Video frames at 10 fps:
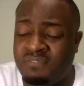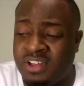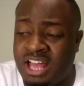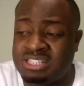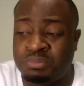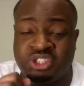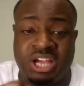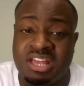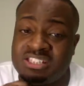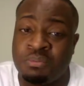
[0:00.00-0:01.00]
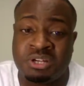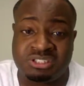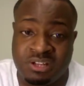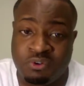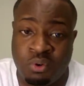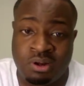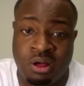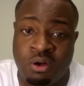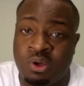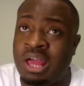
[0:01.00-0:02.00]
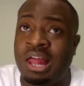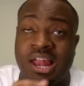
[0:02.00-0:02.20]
fast, but child, there's so much stuff going on.